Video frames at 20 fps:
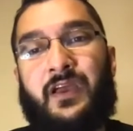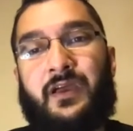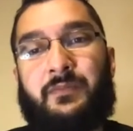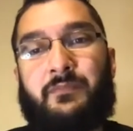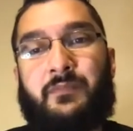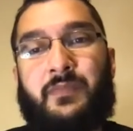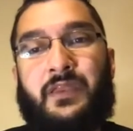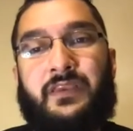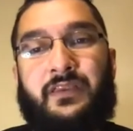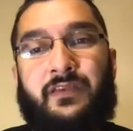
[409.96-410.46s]

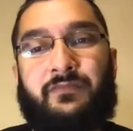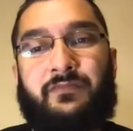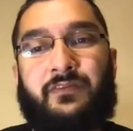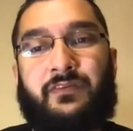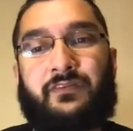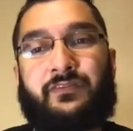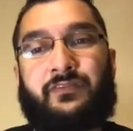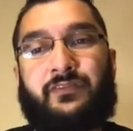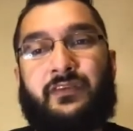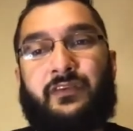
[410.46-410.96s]
many of
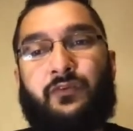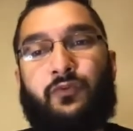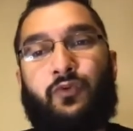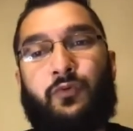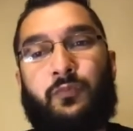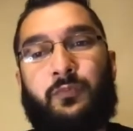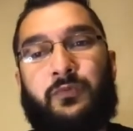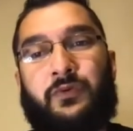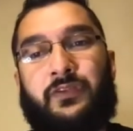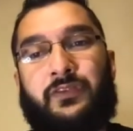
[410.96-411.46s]
us
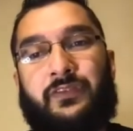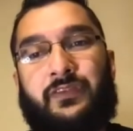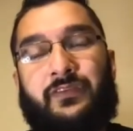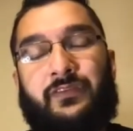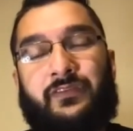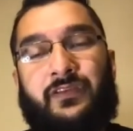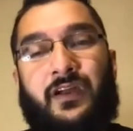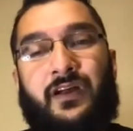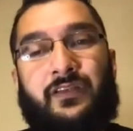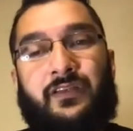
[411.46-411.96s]
incorporate this
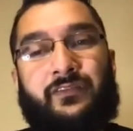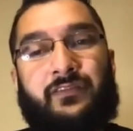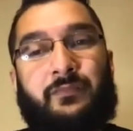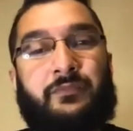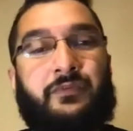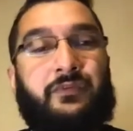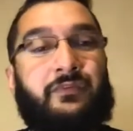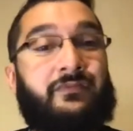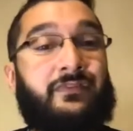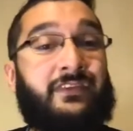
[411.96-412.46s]
concept
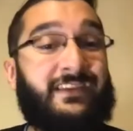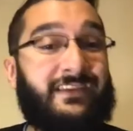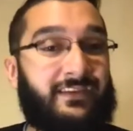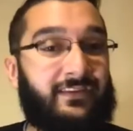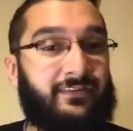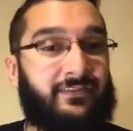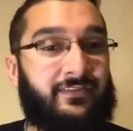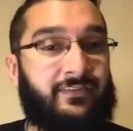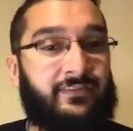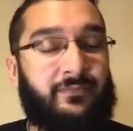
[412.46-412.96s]
of
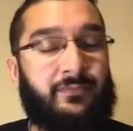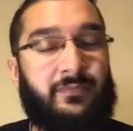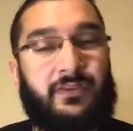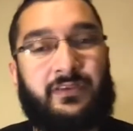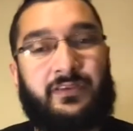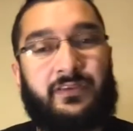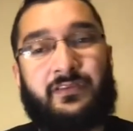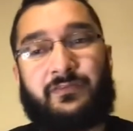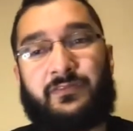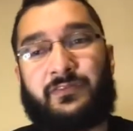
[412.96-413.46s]
deeds.
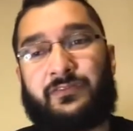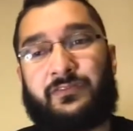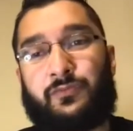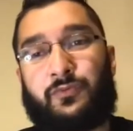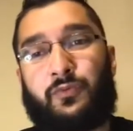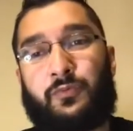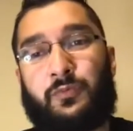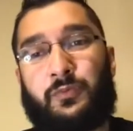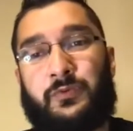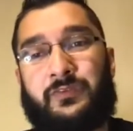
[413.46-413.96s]
Many of us
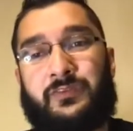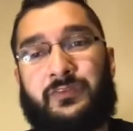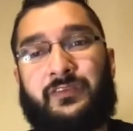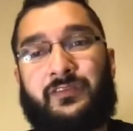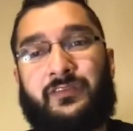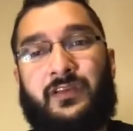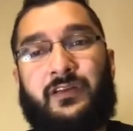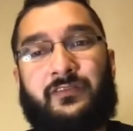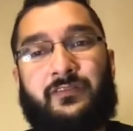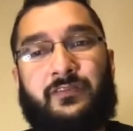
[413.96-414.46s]
incorporate this
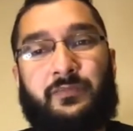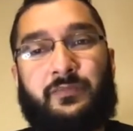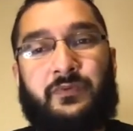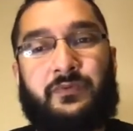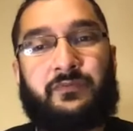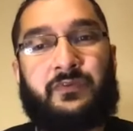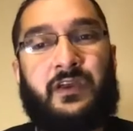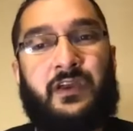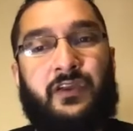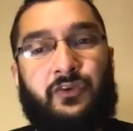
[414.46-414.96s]
concept of
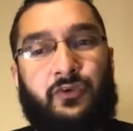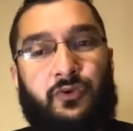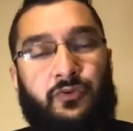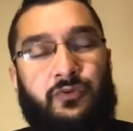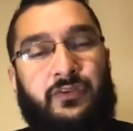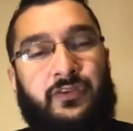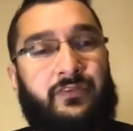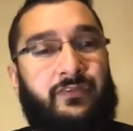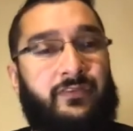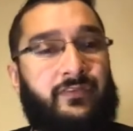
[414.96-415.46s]
good
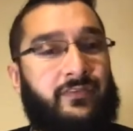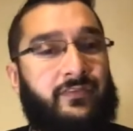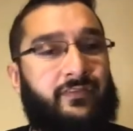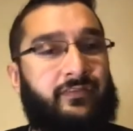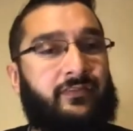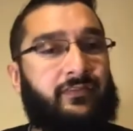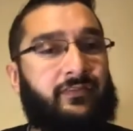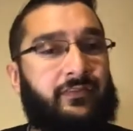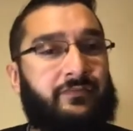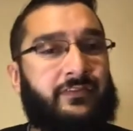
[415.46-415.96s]
deeds. And this
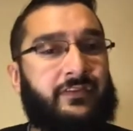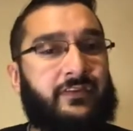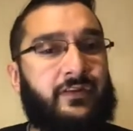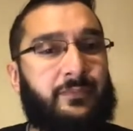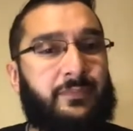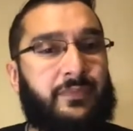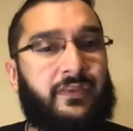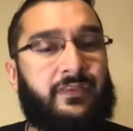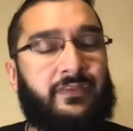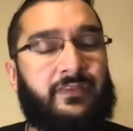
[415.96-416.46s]
is lifted
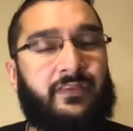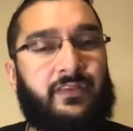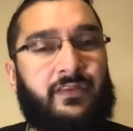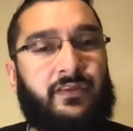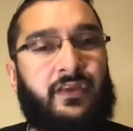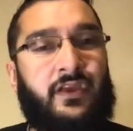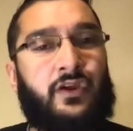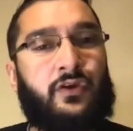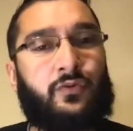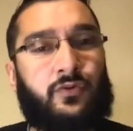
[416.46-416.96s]
up in the
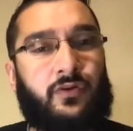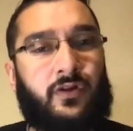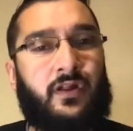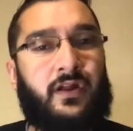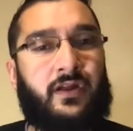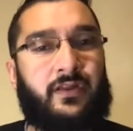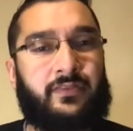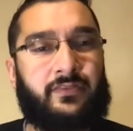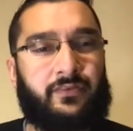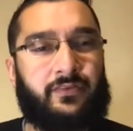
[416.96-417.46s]

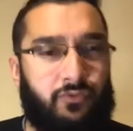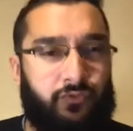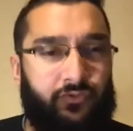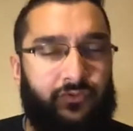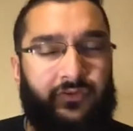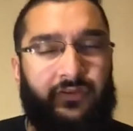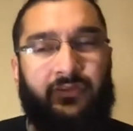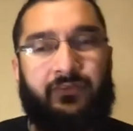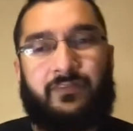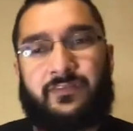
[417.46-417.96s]
Quran, the good
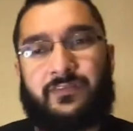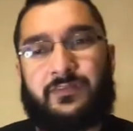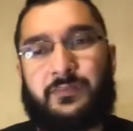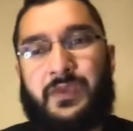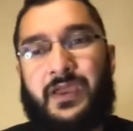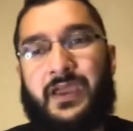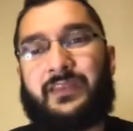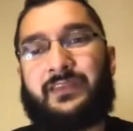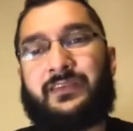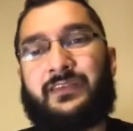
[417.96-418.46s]
deeds and the
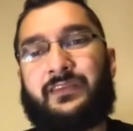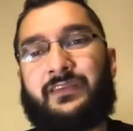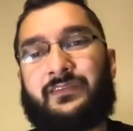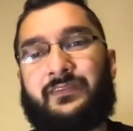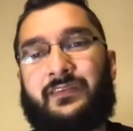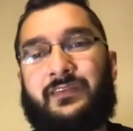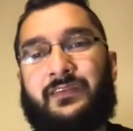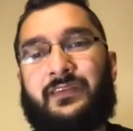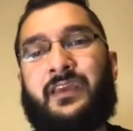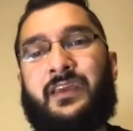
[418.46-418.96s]
bad deeds,
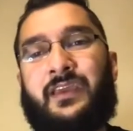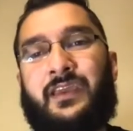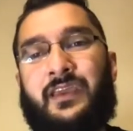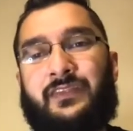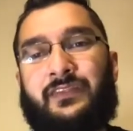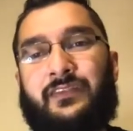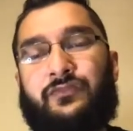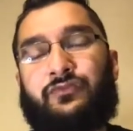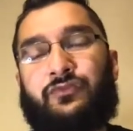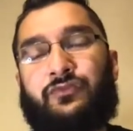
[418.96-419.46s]
and in
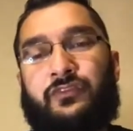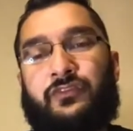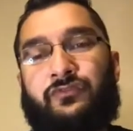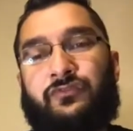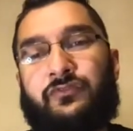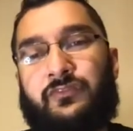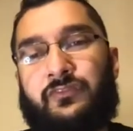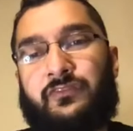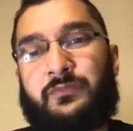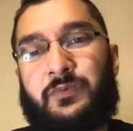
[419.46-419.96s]
the
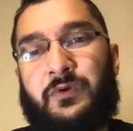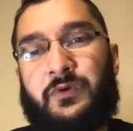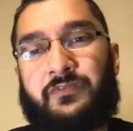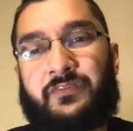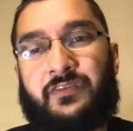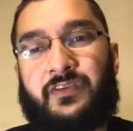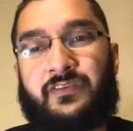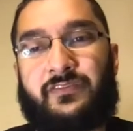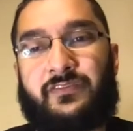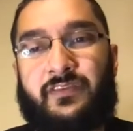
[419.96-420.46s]
traditions of the
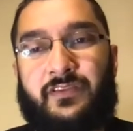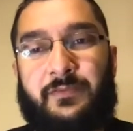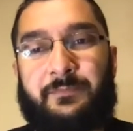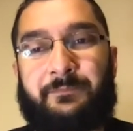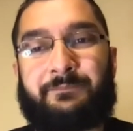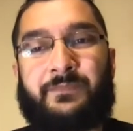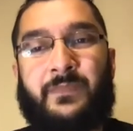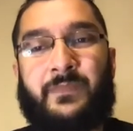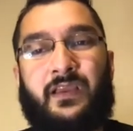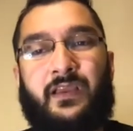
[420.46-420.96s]
Prophet.
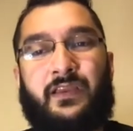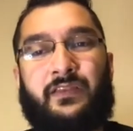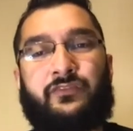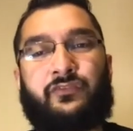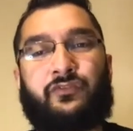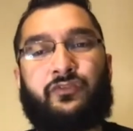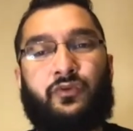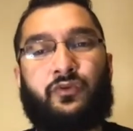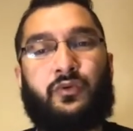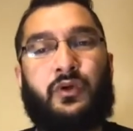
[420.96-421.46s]
And
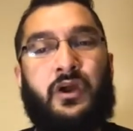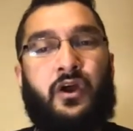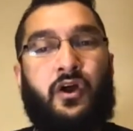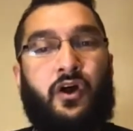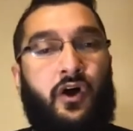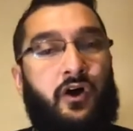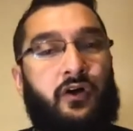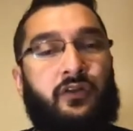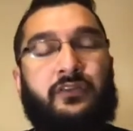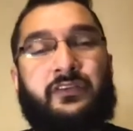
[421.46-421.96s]
so
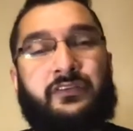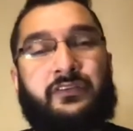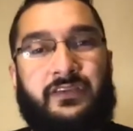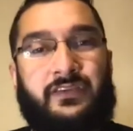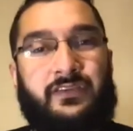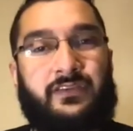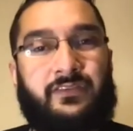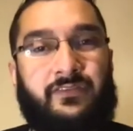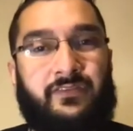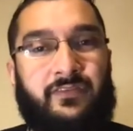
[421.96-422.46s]
all the
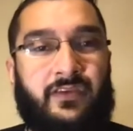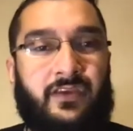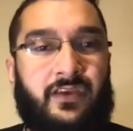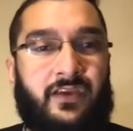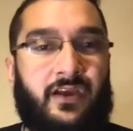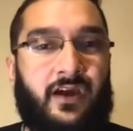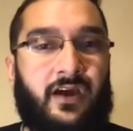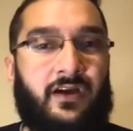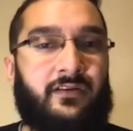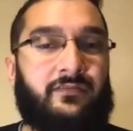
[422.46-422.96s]
deeds
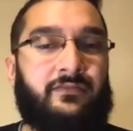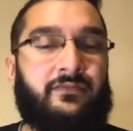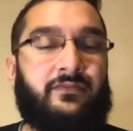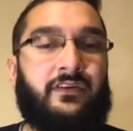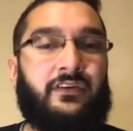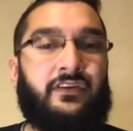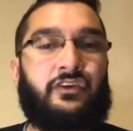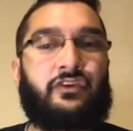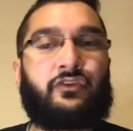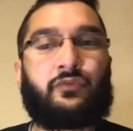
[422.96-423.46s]
of
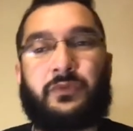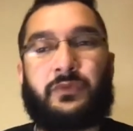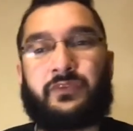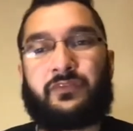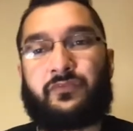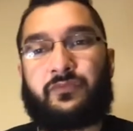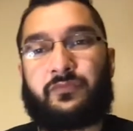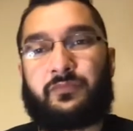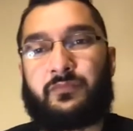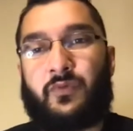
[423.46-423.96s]

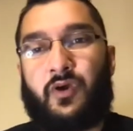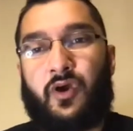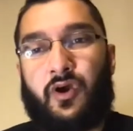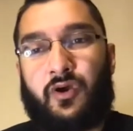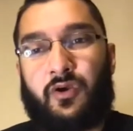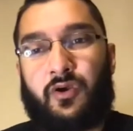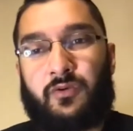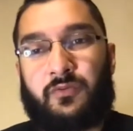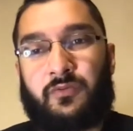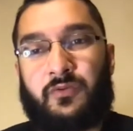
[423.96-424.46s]
humans
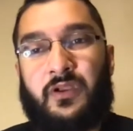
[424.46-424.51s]
are